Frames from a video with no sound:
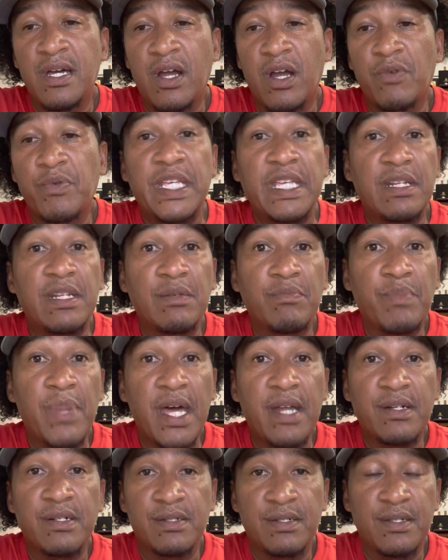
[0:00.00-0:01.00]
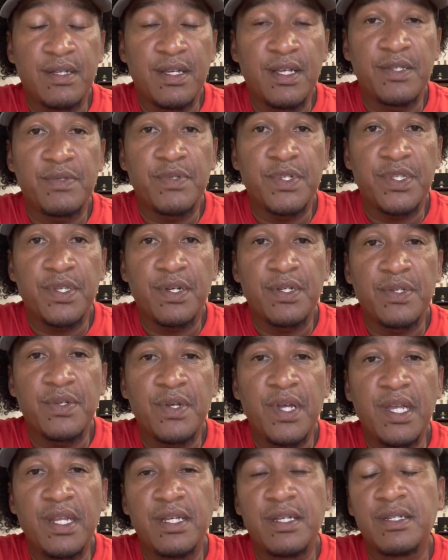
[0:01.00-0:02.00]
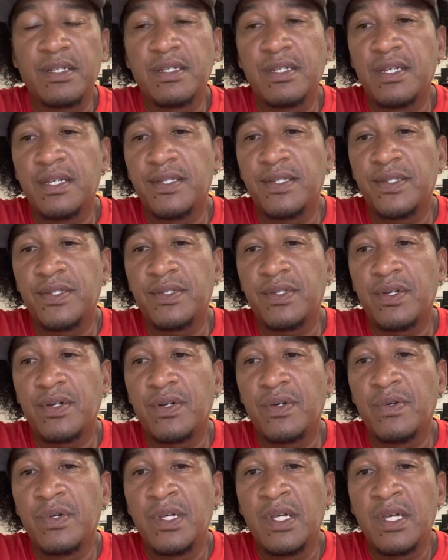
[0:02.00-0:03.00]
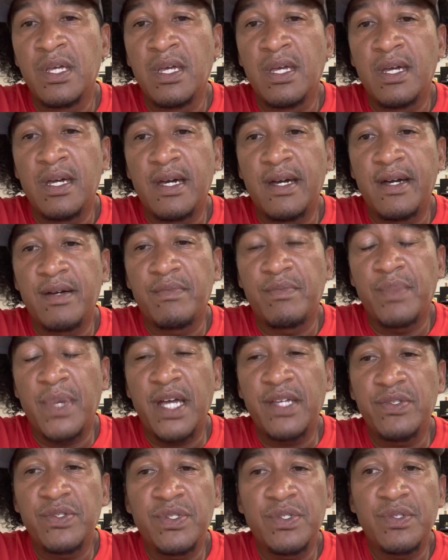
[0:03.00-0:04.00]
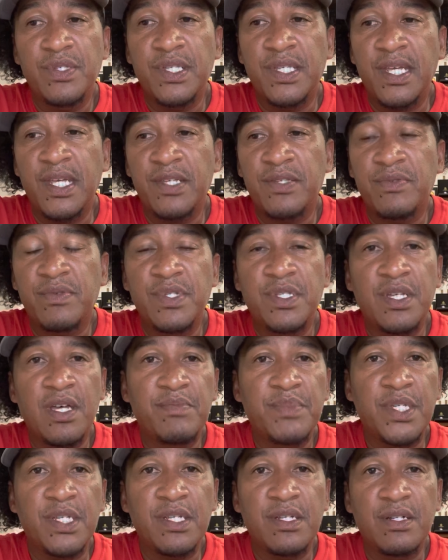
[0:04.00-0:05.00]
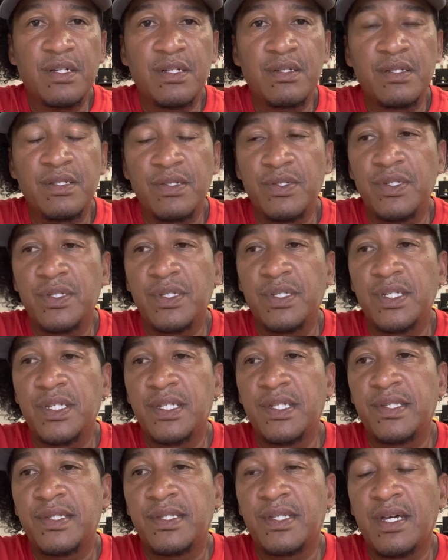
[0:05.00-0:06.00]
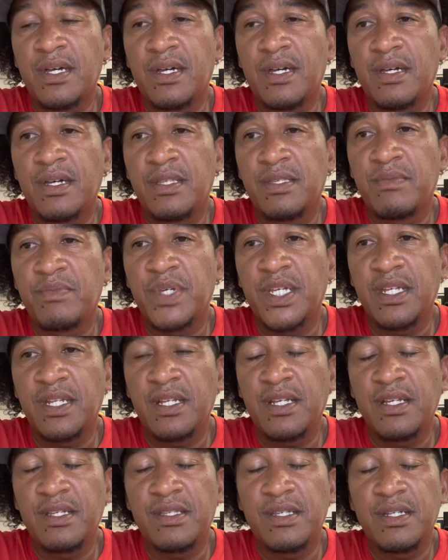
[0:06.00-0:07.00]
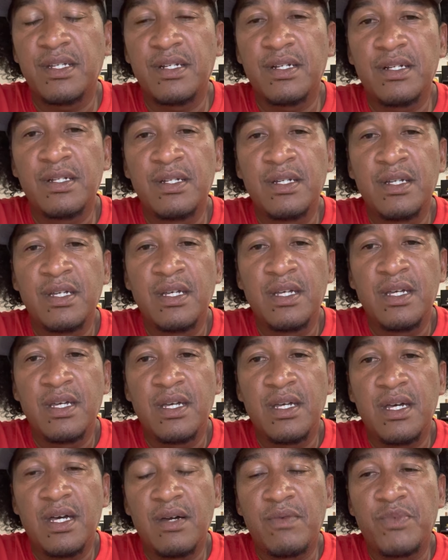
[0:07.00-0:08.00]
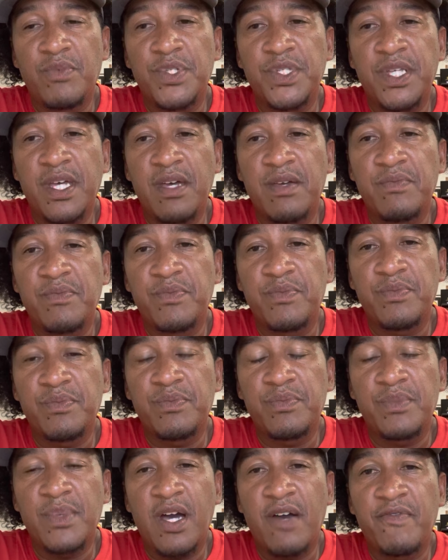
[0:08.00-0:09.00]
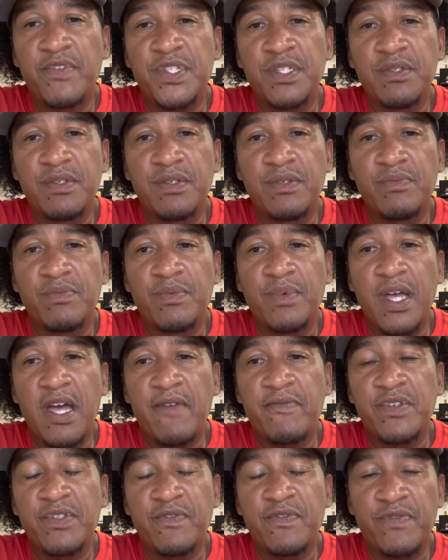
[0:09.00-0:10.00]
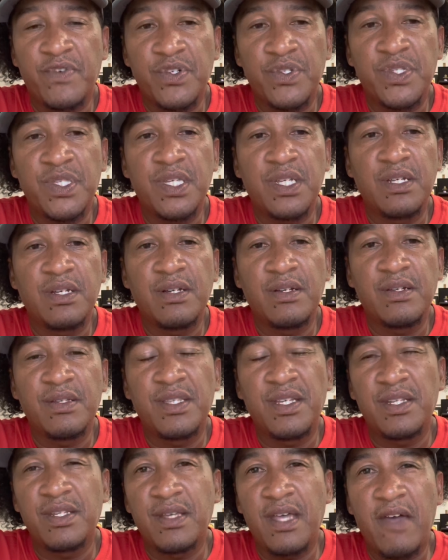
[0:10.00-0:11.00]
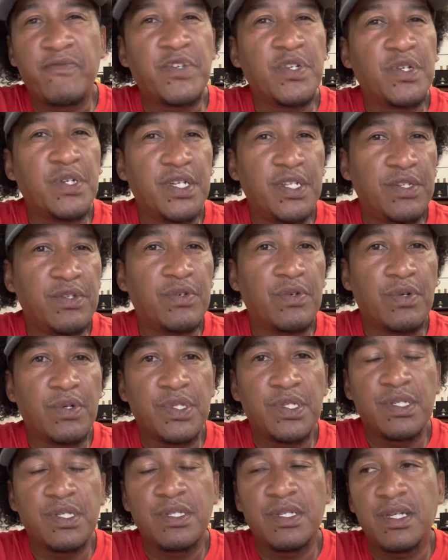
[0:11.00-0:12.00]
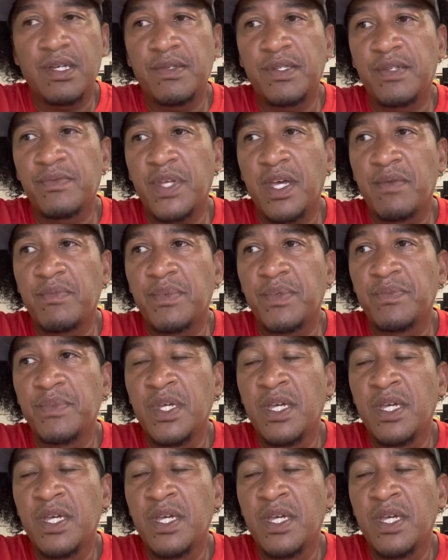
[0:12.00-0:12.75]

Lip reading: we getting better as with our training? And so I usually test 3 times a year. Usually it's at the beginning of the year, one time obviously after the first of the year, and then after indoors, sometime